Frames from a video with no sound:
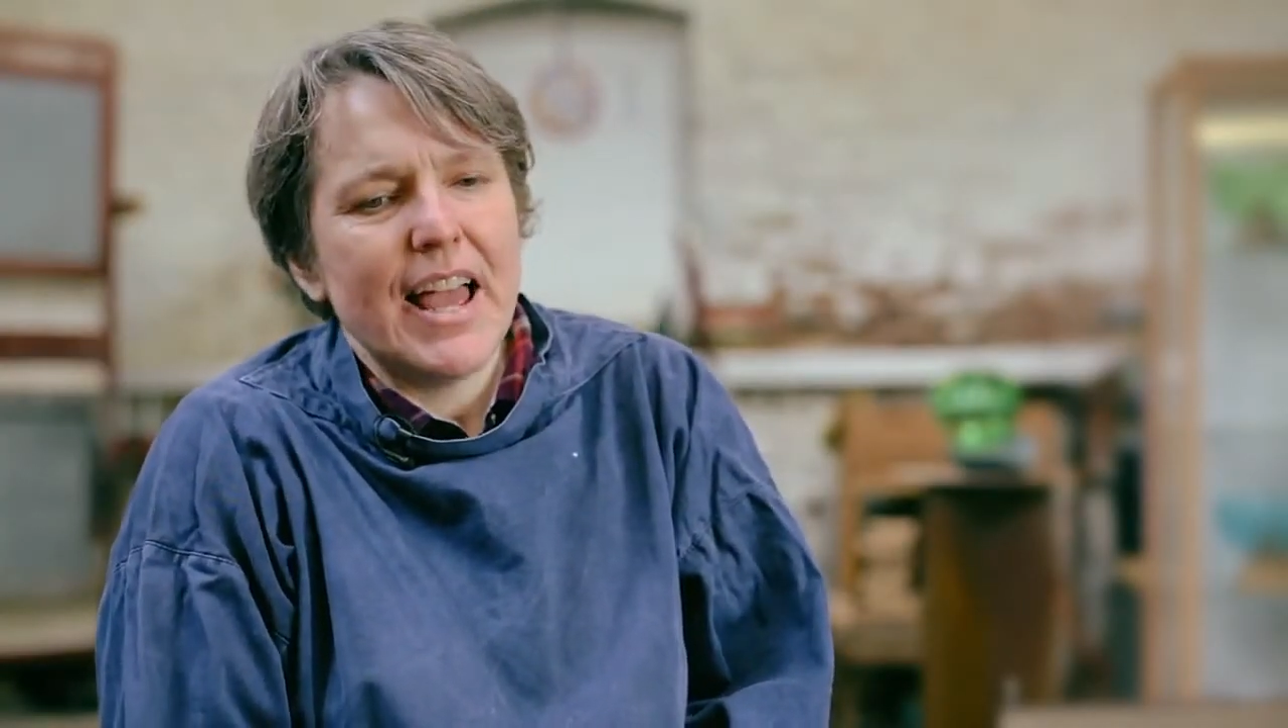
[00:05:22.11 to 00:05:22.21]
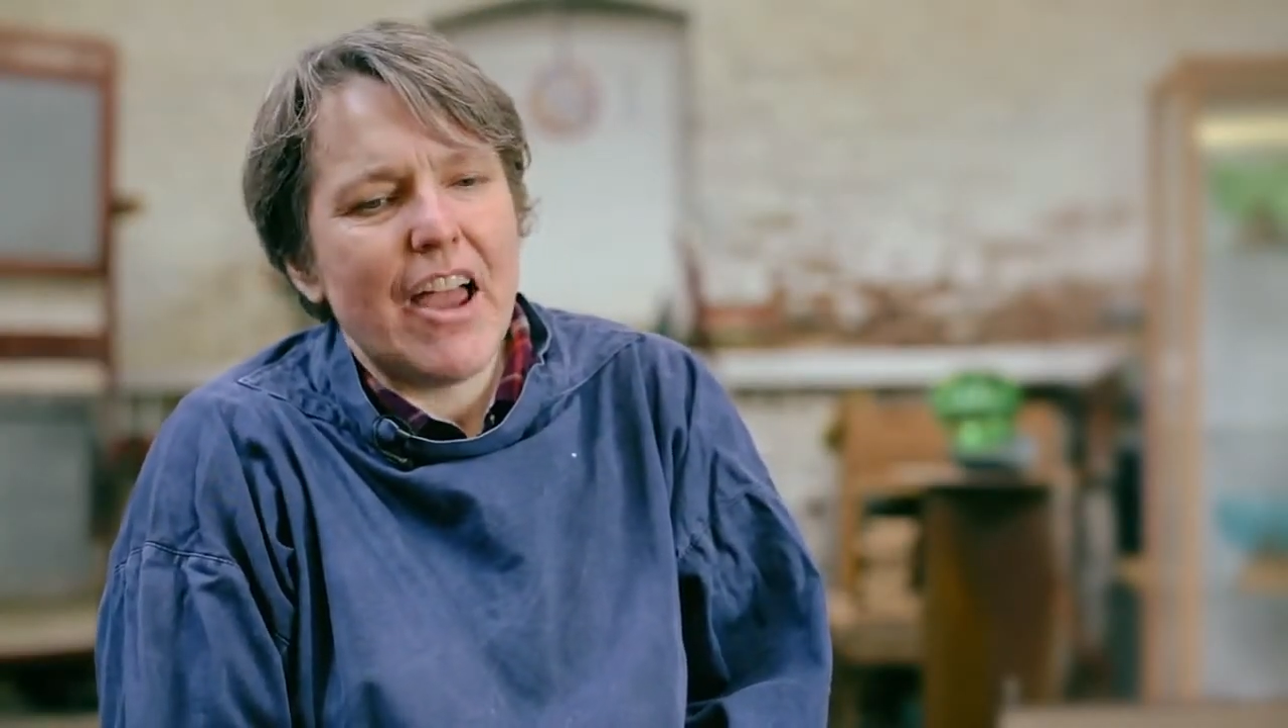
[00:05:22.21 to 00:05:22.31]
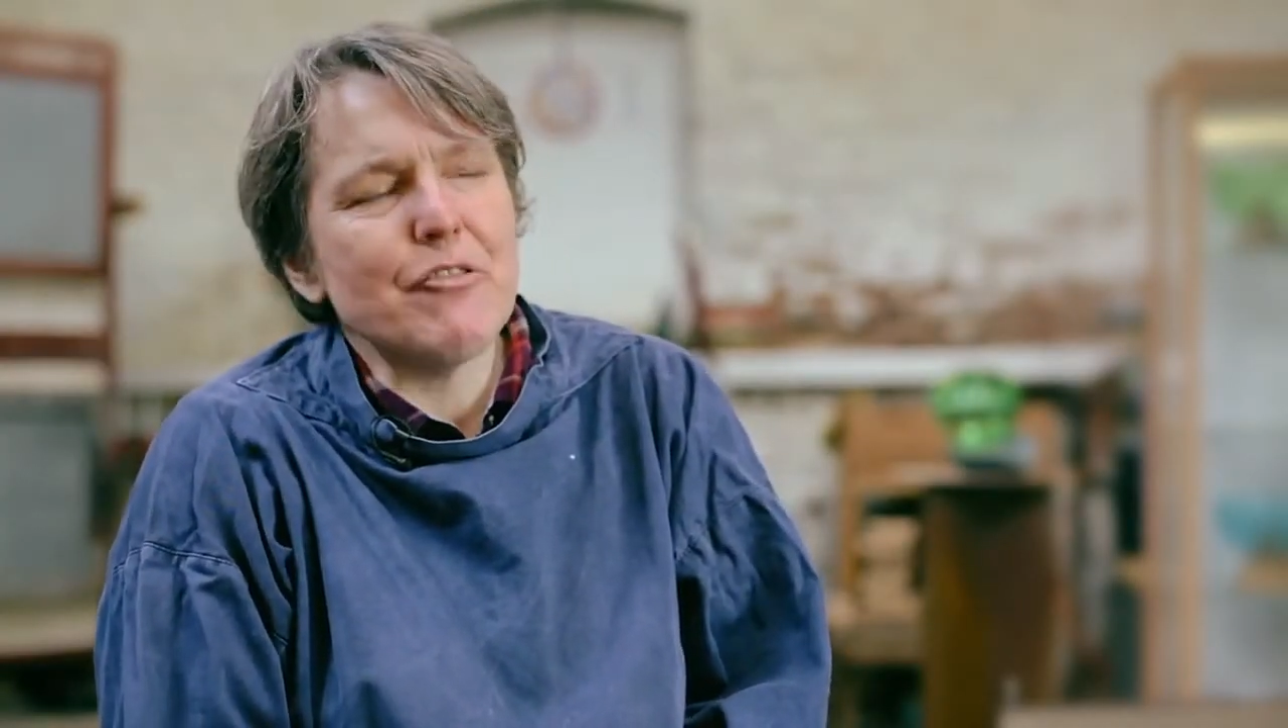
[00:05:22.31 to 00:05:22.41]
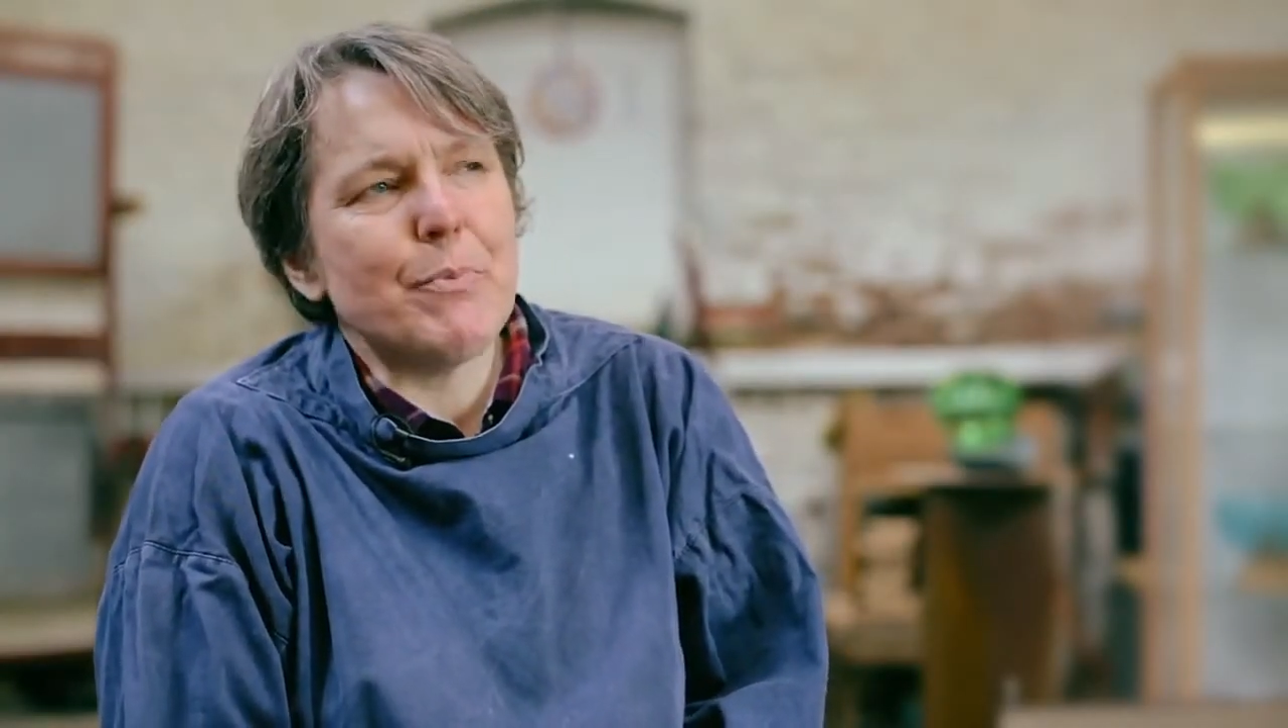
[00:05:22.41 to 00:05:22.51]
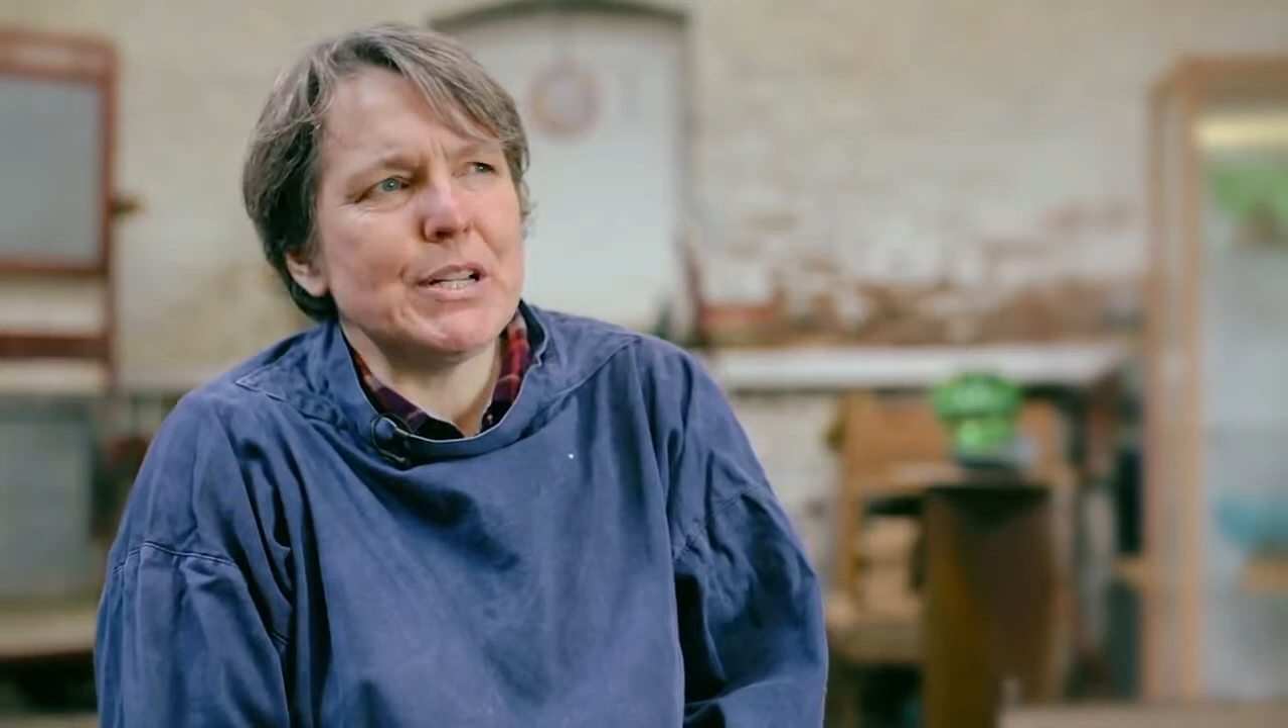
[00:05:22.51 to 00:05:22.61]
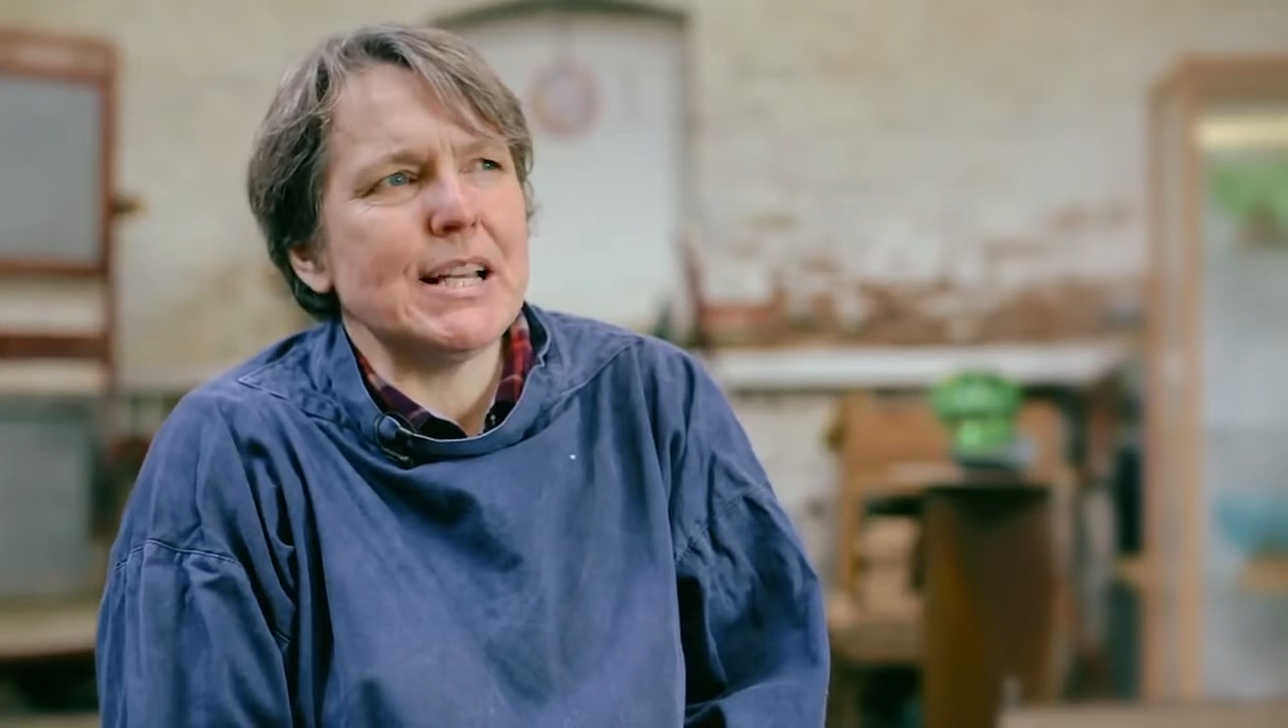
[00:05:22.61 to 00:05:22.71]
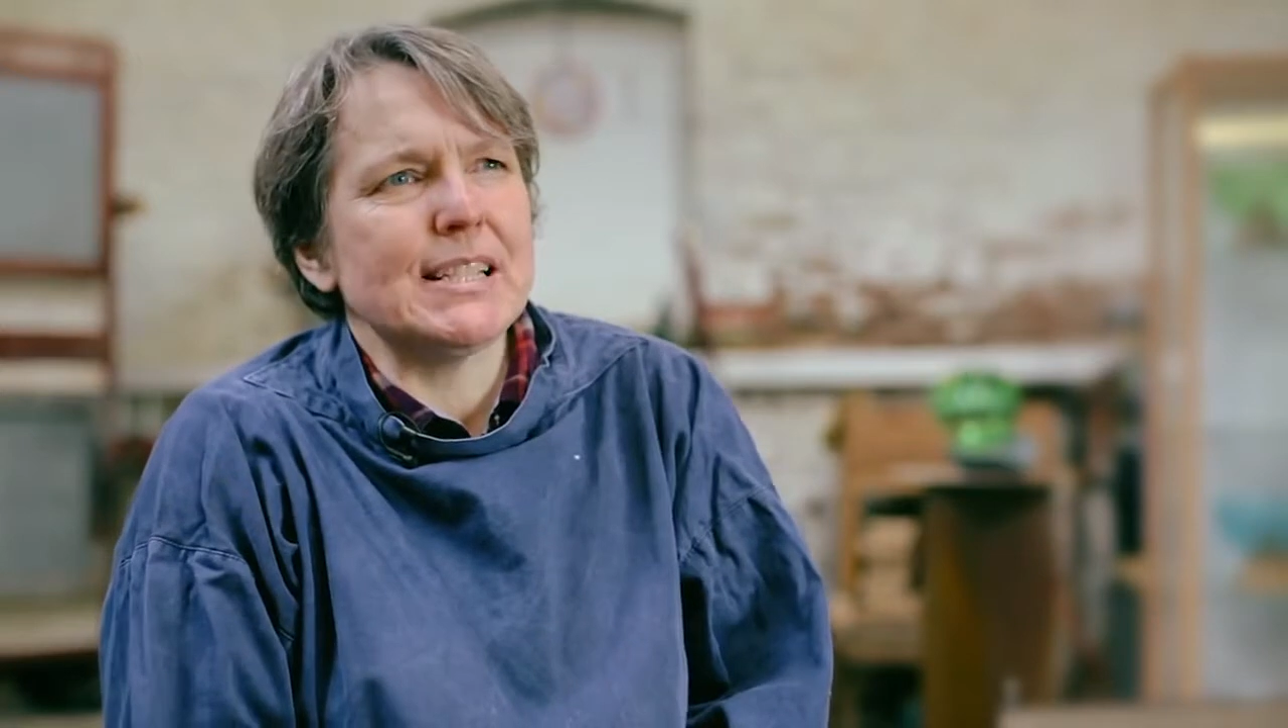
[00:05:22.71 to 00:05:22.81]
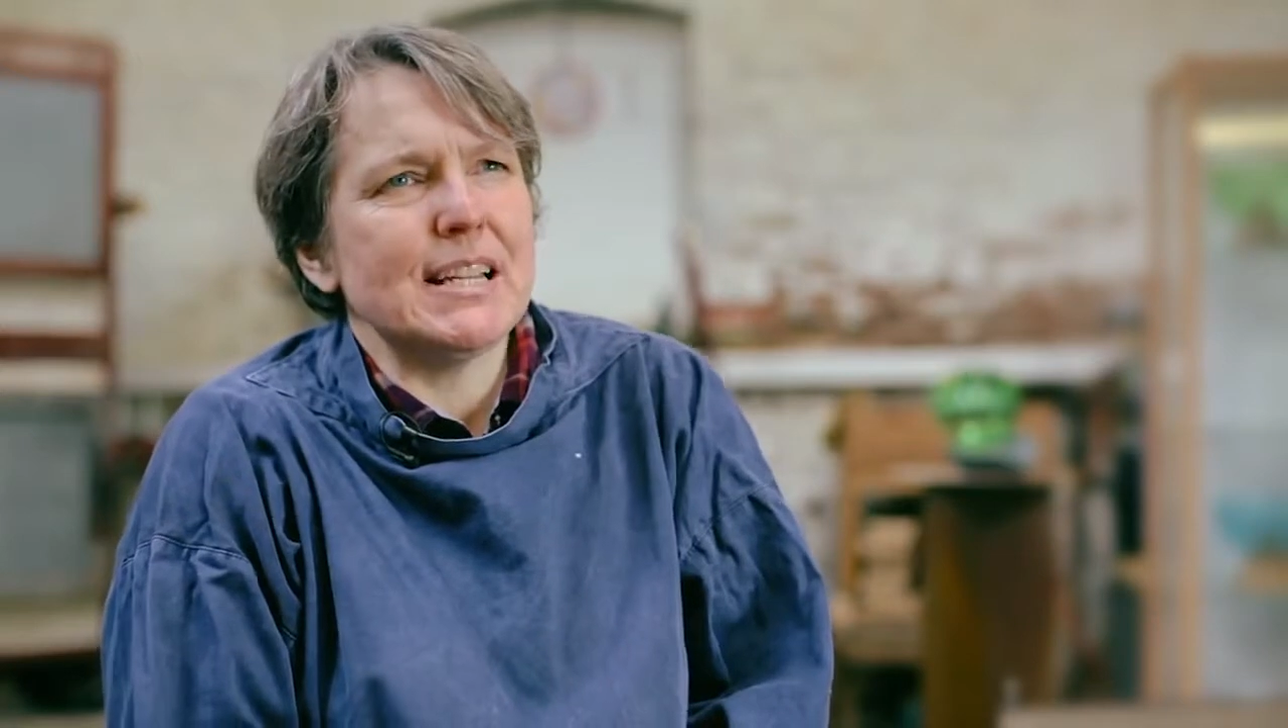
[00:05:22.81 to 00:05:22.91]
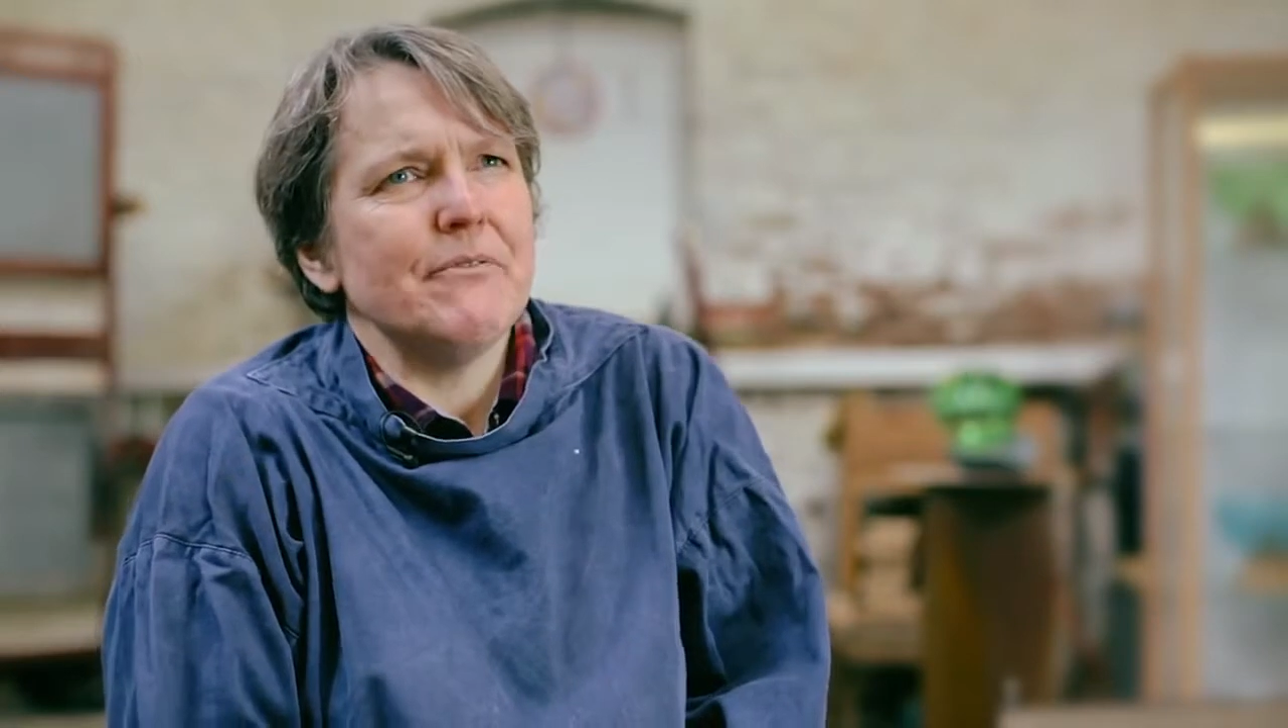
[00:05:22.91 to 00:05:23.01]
everybody is an